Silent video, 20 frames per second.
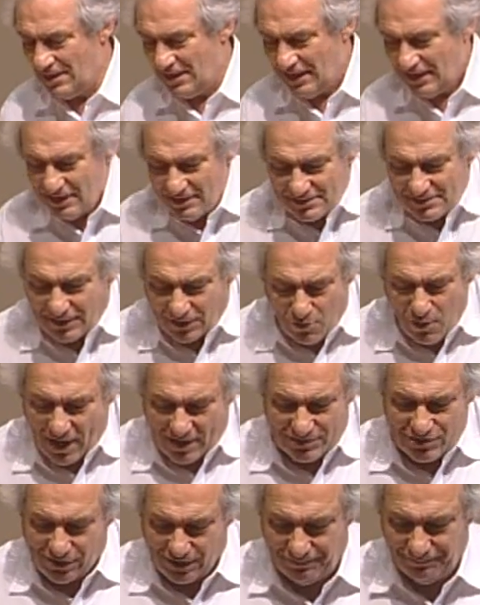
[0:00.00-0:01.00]
Here's a
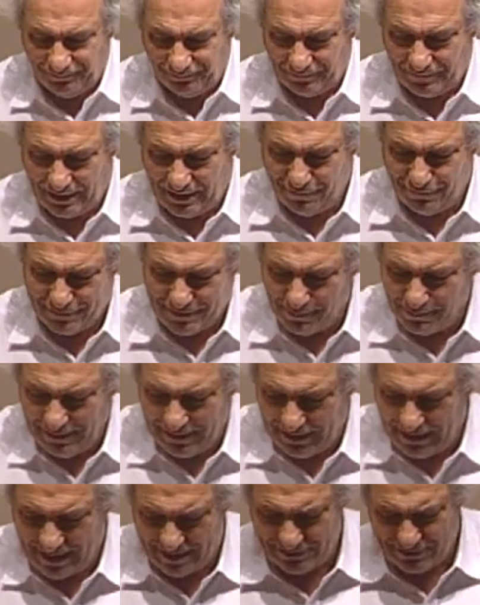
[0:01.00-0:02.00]
question. If somebody
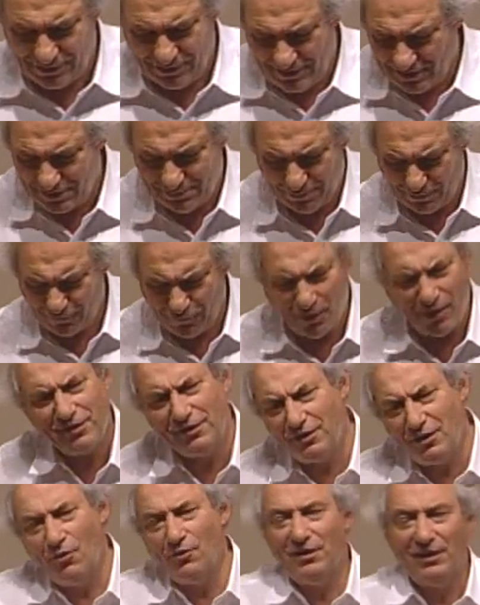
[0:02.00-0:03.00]
had asked you this before
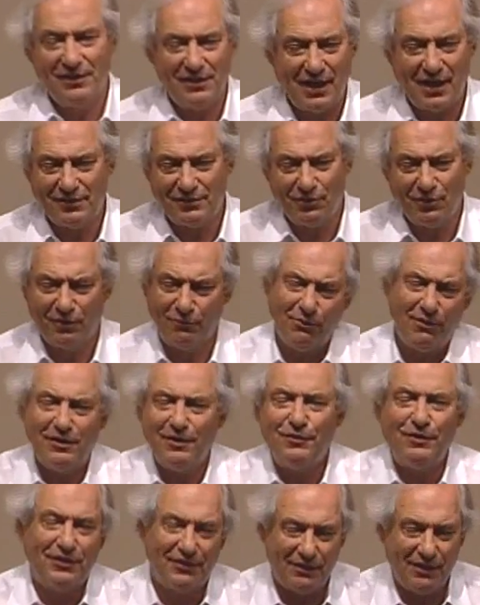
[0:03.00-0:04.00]
you go into that talk, what do you
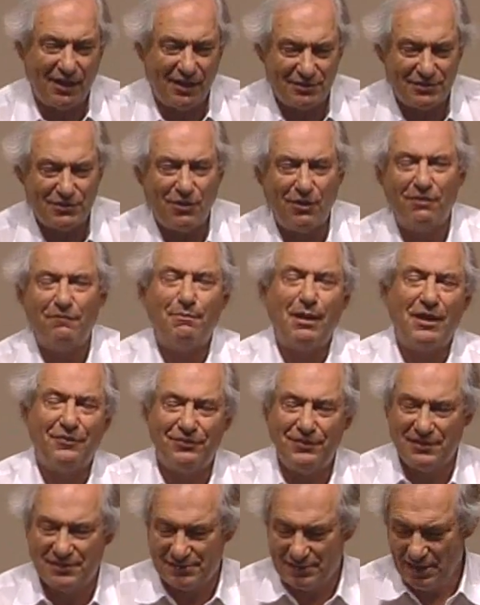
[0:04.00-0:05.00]
think the odds are about
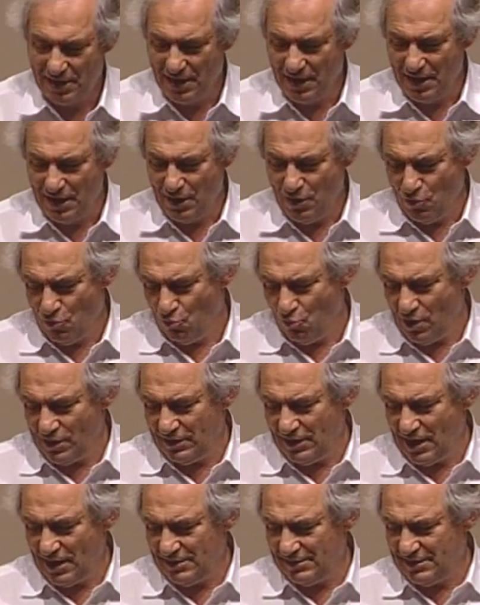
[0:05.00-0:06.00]
this? One
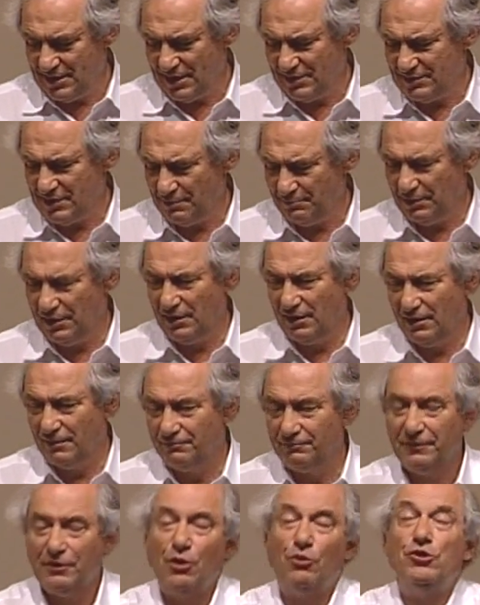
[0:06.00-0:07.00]
guy says, I'm gonna,
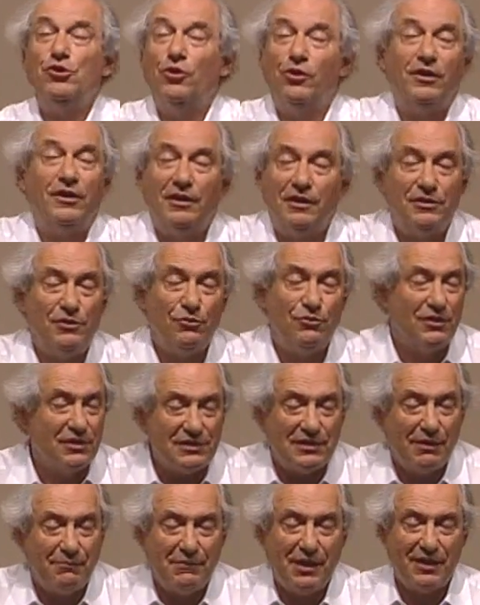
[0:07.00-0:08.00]
you know, you're gonna do this,
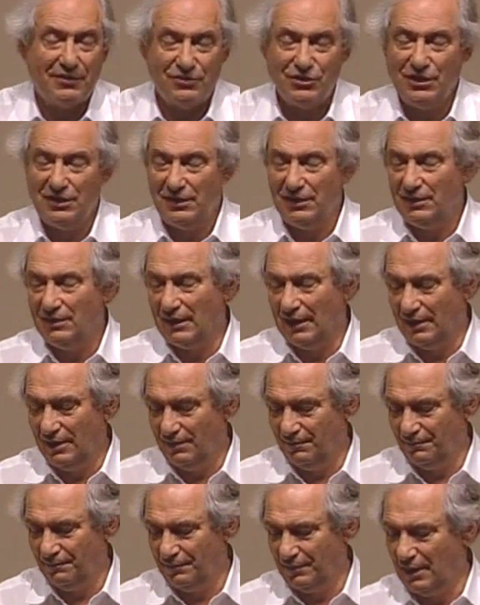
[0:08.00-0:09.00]
I'm not cheating.
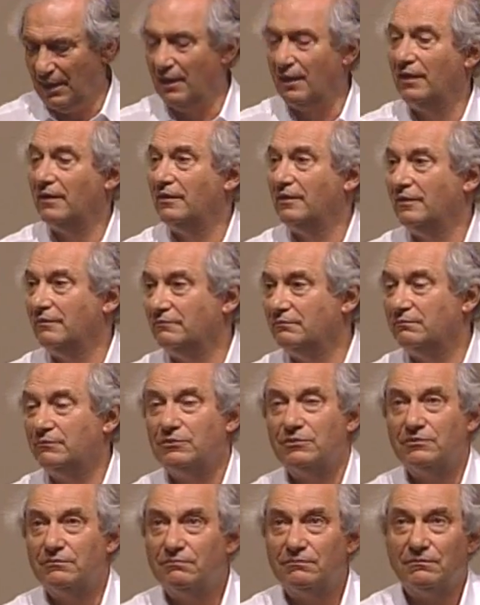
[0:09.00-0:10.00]
Um, uh,
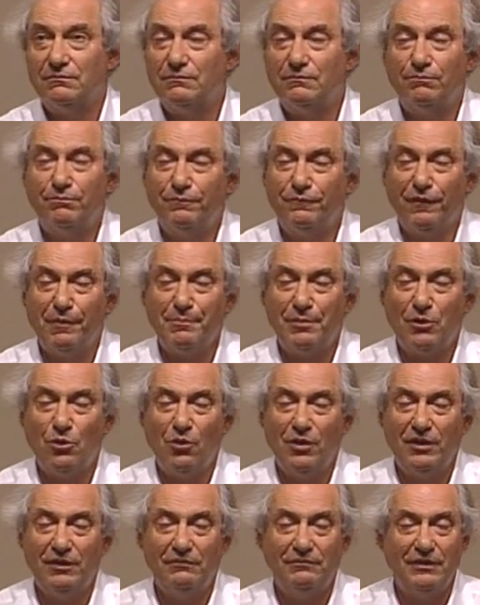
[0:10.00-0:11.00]
flip a
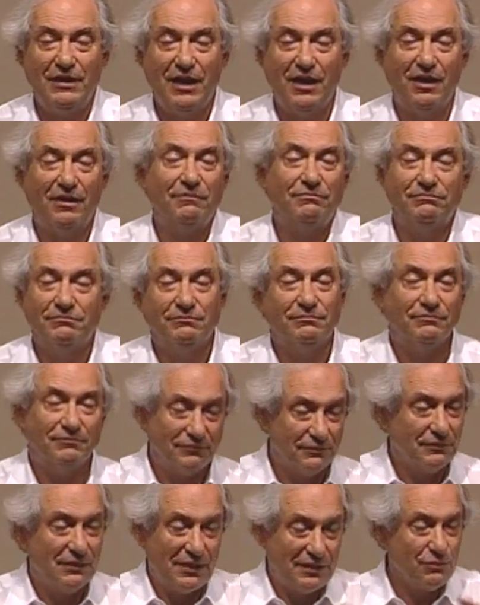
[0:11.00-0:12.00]
coin in the air,
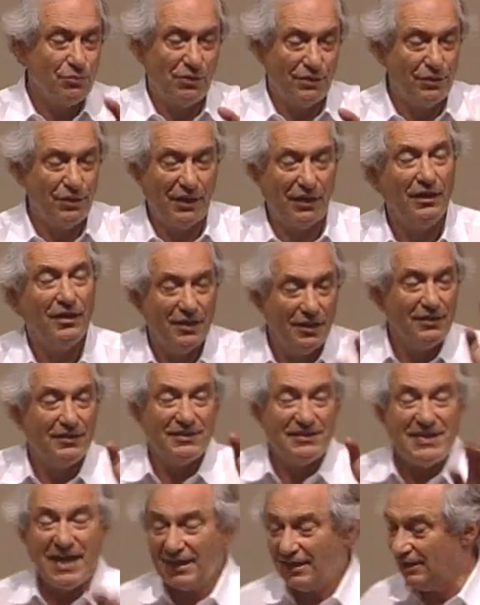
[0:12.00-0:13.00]
that's one thing. The
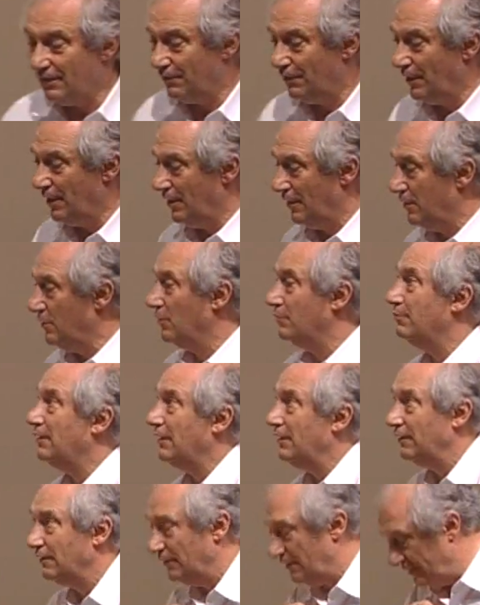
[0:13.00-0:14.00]
second thing it could
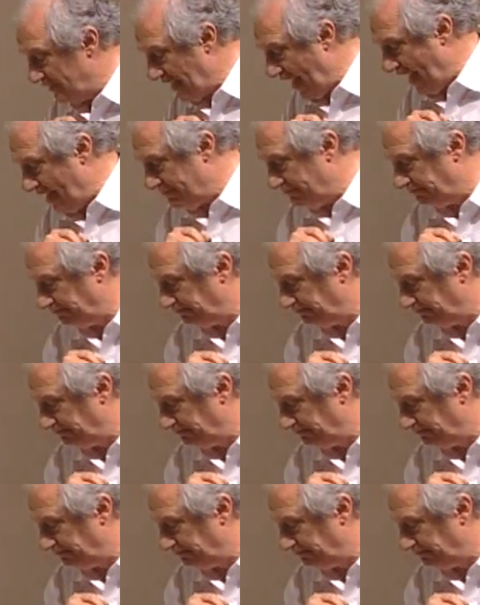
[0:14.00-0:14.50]
be is that.